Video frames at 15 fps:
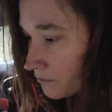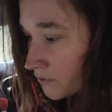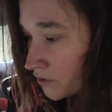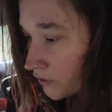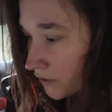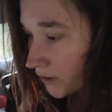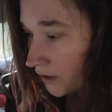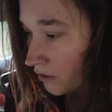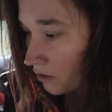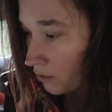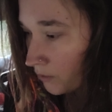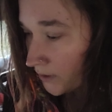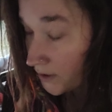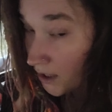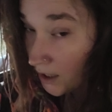Certainly
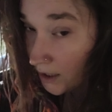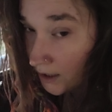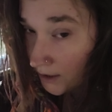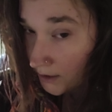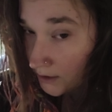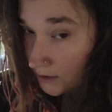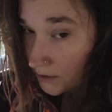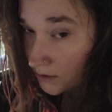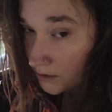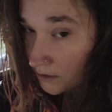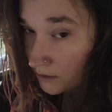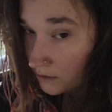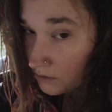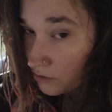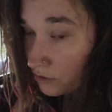always Hans
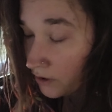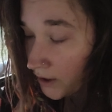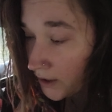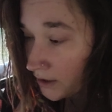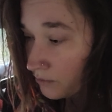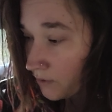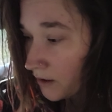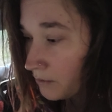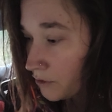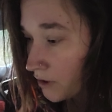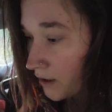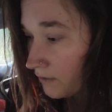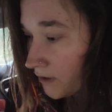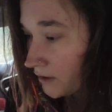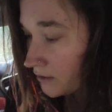is crated when I'm
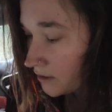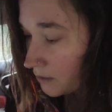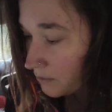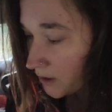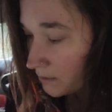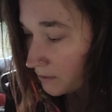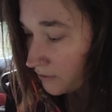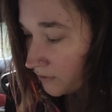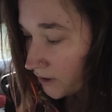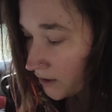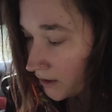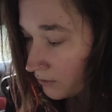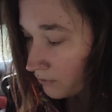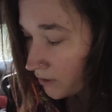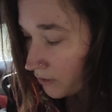driving. Sometimes Frida
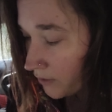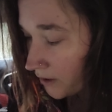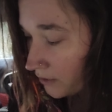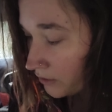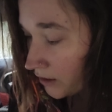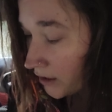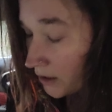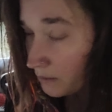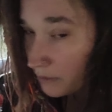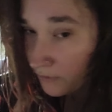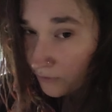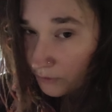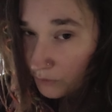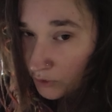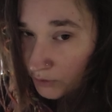can run around, but
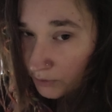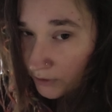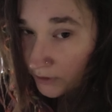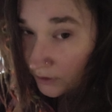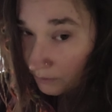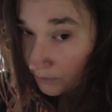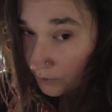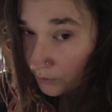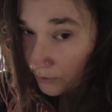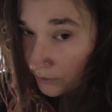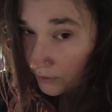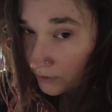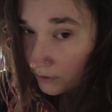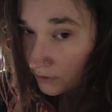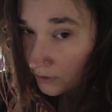for the most part they're both
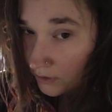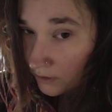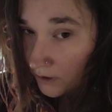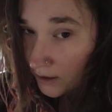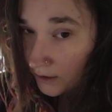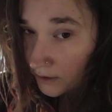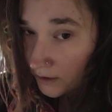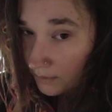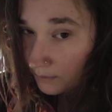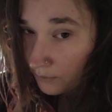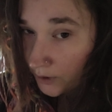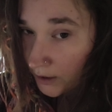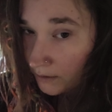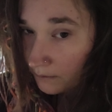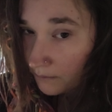locked up
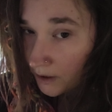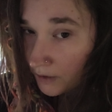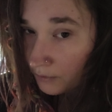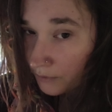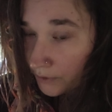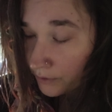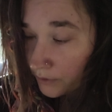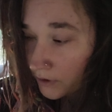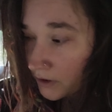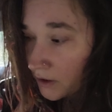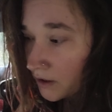when I'm on the road.